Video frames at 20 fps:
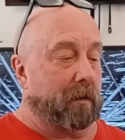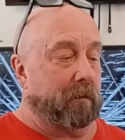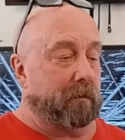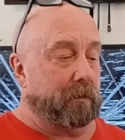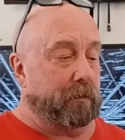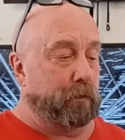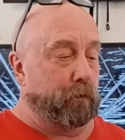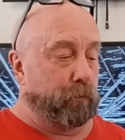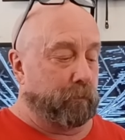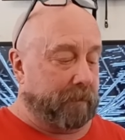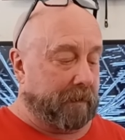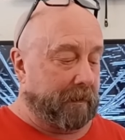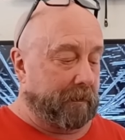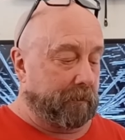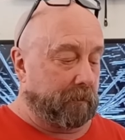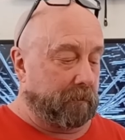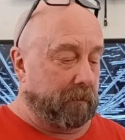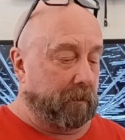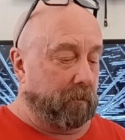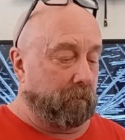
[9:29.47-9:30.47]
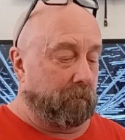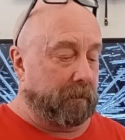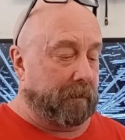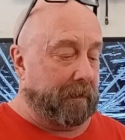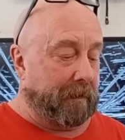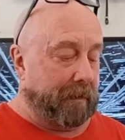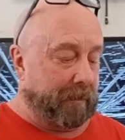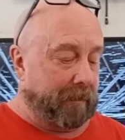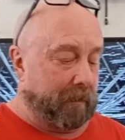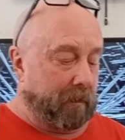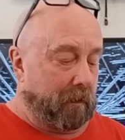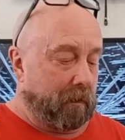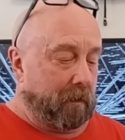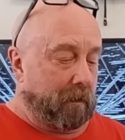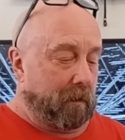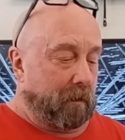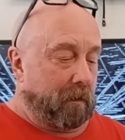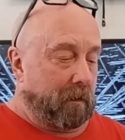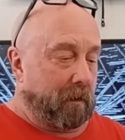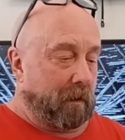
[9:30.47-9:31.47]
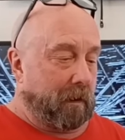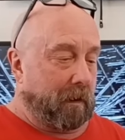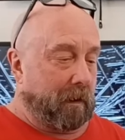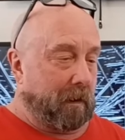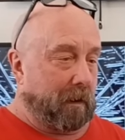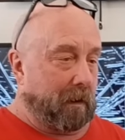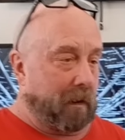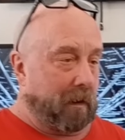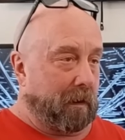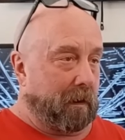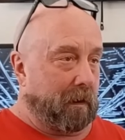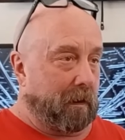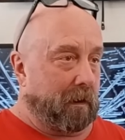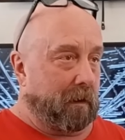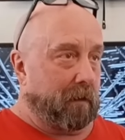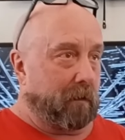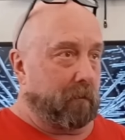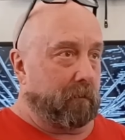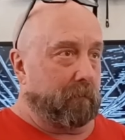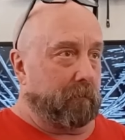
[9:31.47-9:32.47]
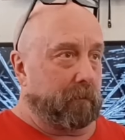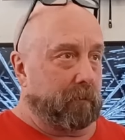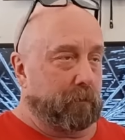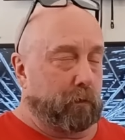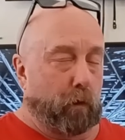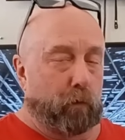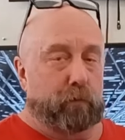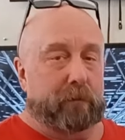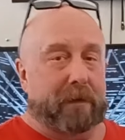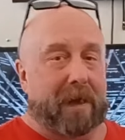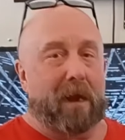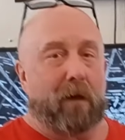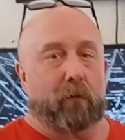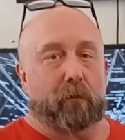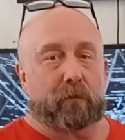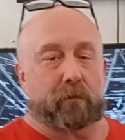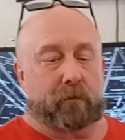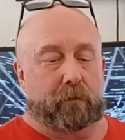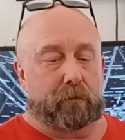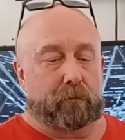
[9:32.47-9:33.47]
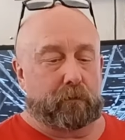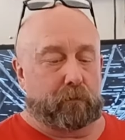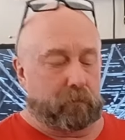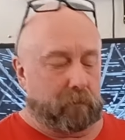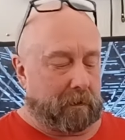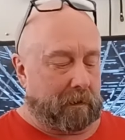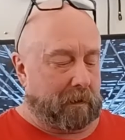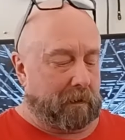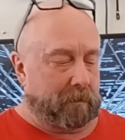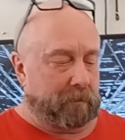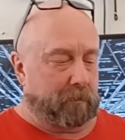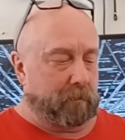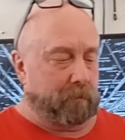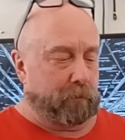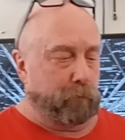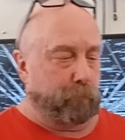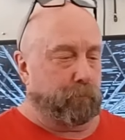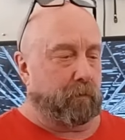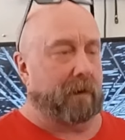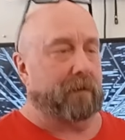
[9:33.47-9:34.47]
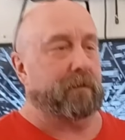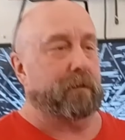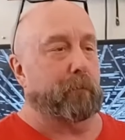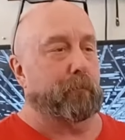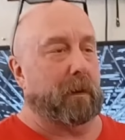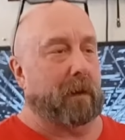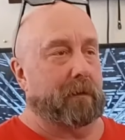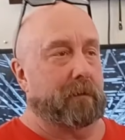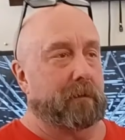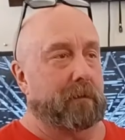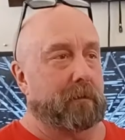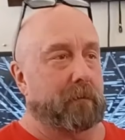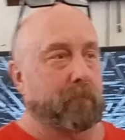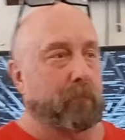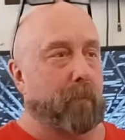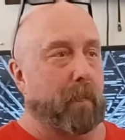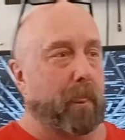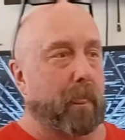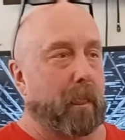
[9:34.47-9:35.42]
you can literally go down to, you press a button,